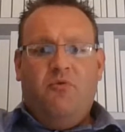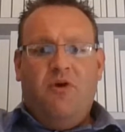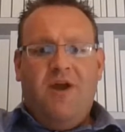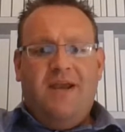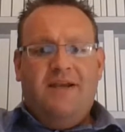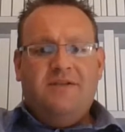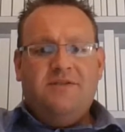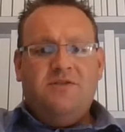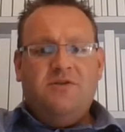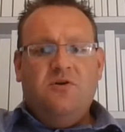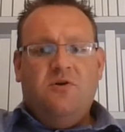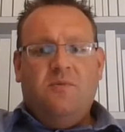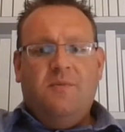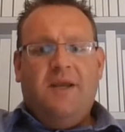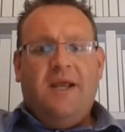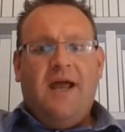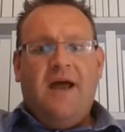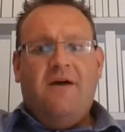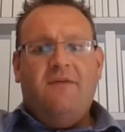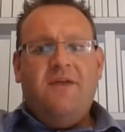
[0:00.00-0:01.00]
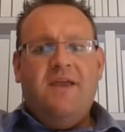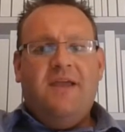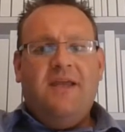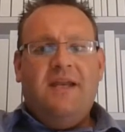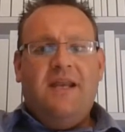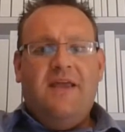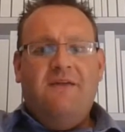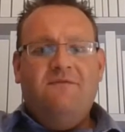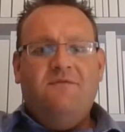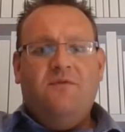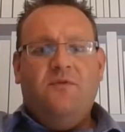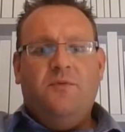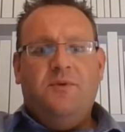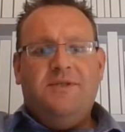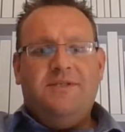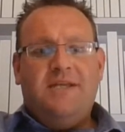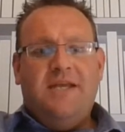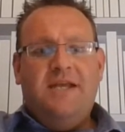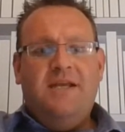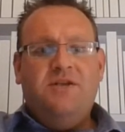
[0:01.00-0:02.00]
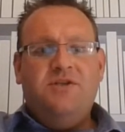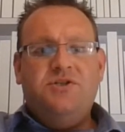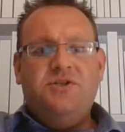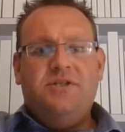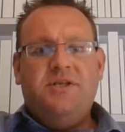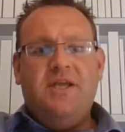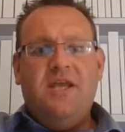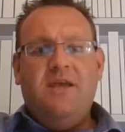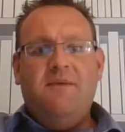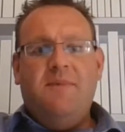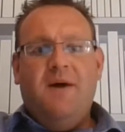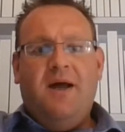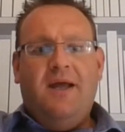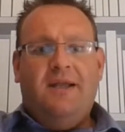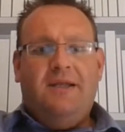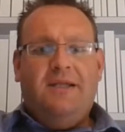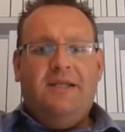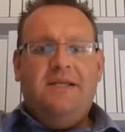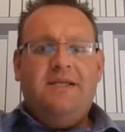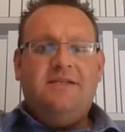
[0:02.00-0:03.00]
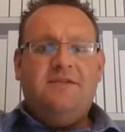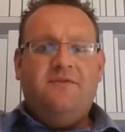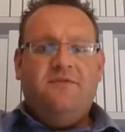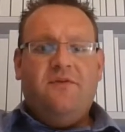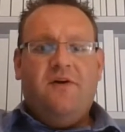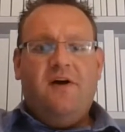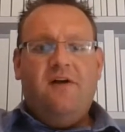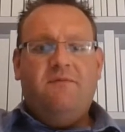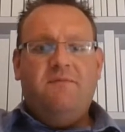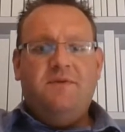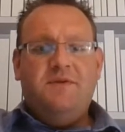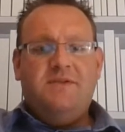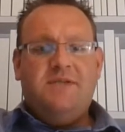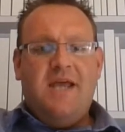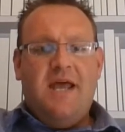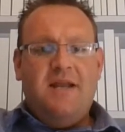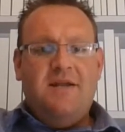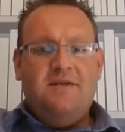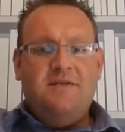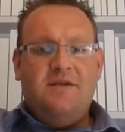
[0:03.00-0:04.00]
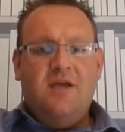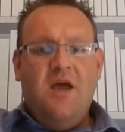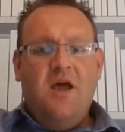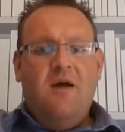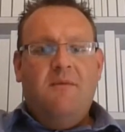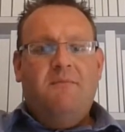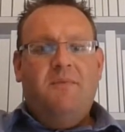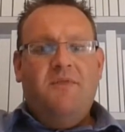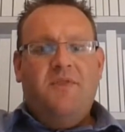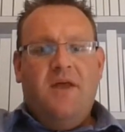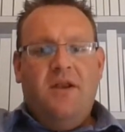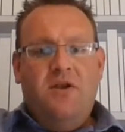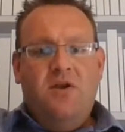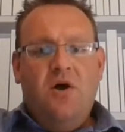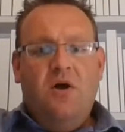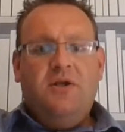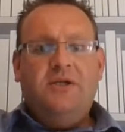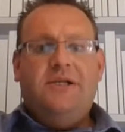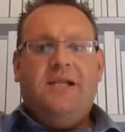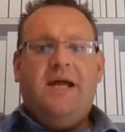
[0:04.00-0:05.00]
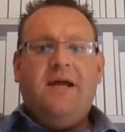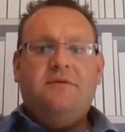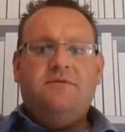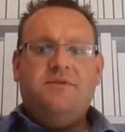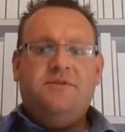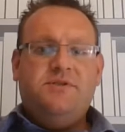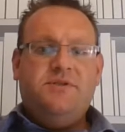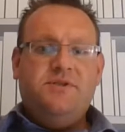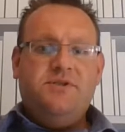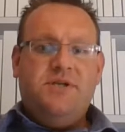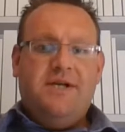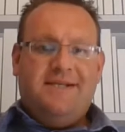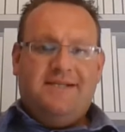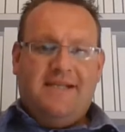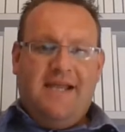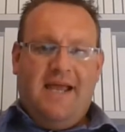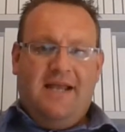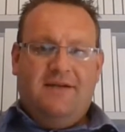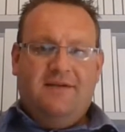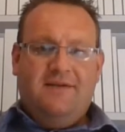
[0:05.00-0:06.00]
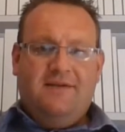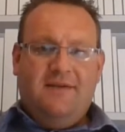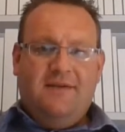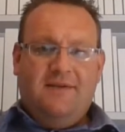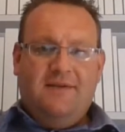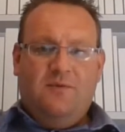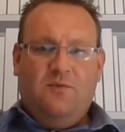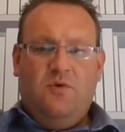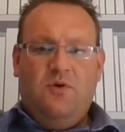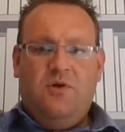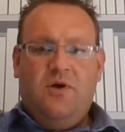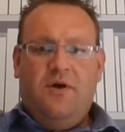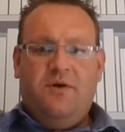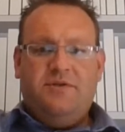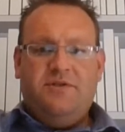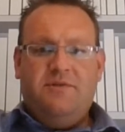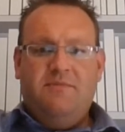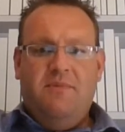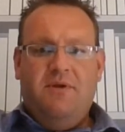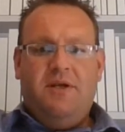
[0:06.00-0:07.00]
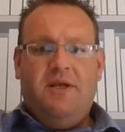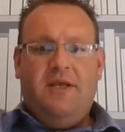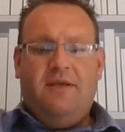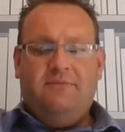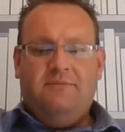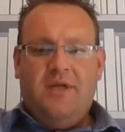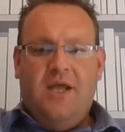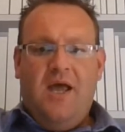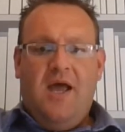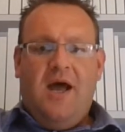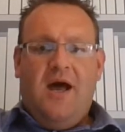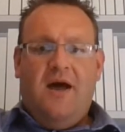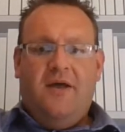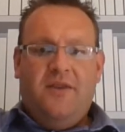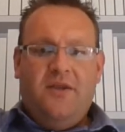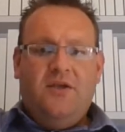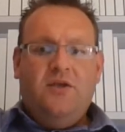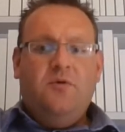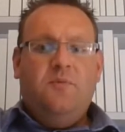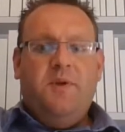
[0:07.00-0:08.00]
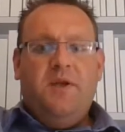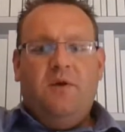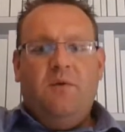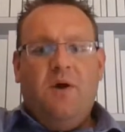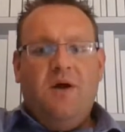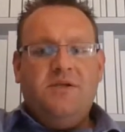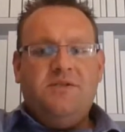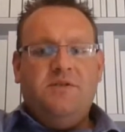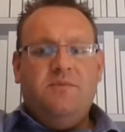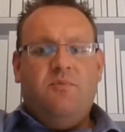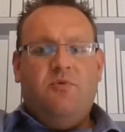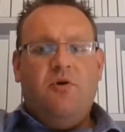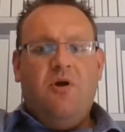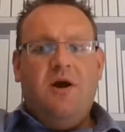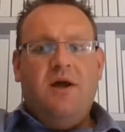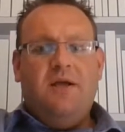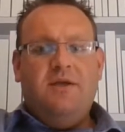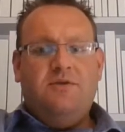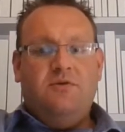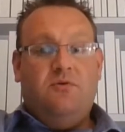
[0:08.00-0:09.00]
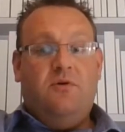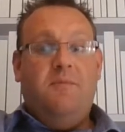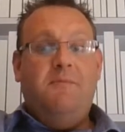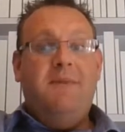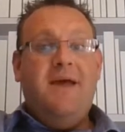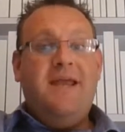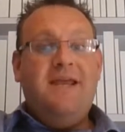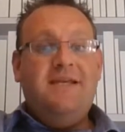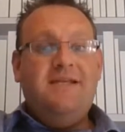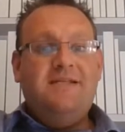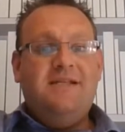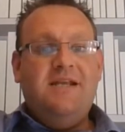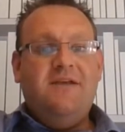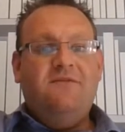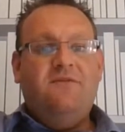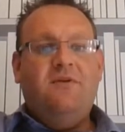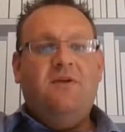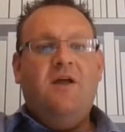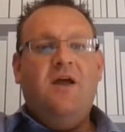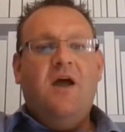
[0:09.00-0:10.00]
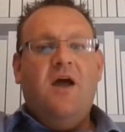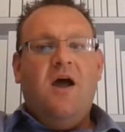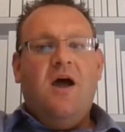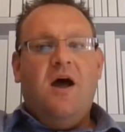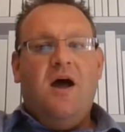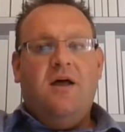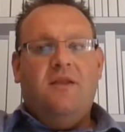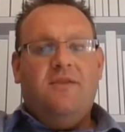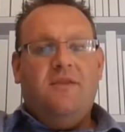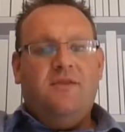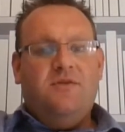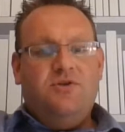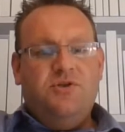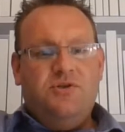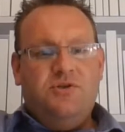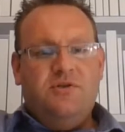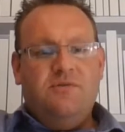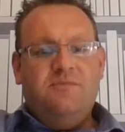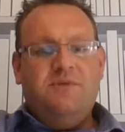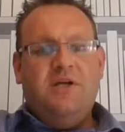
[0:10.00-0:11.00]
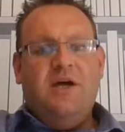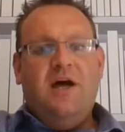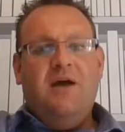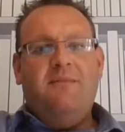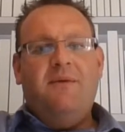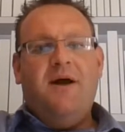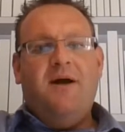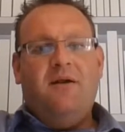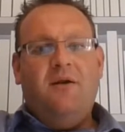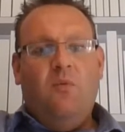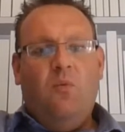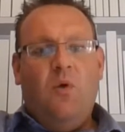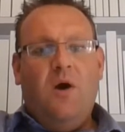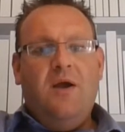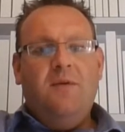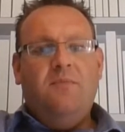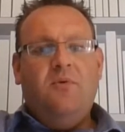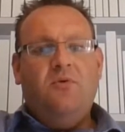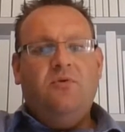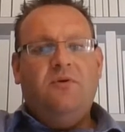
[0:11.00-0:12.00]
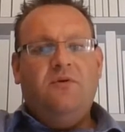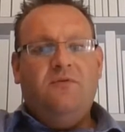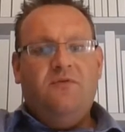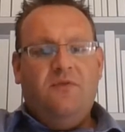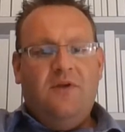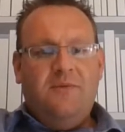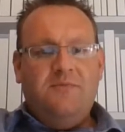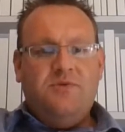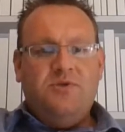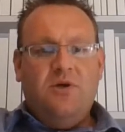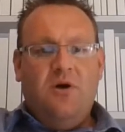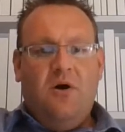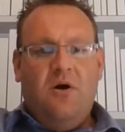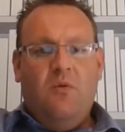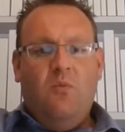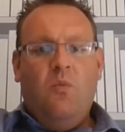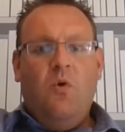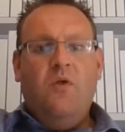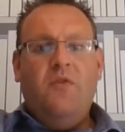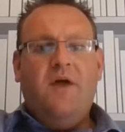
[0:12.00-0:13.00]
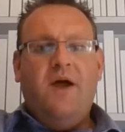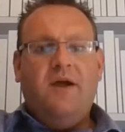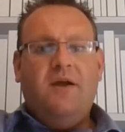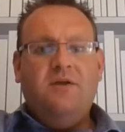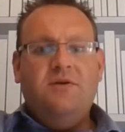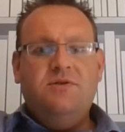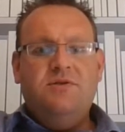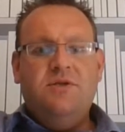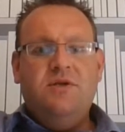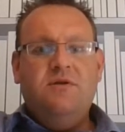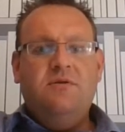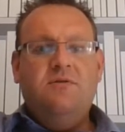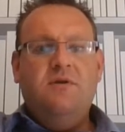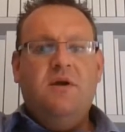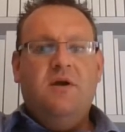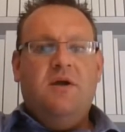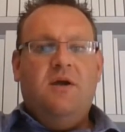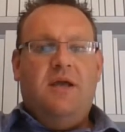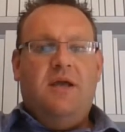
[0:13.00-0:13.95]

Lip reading: brainstorming how they can influence each C by at least 5%, but they're not allowed to suggest anything that will cost money. I think you'll be quite surprised or amazed even at just some time out on a whiteboard and a flip chart, what that can do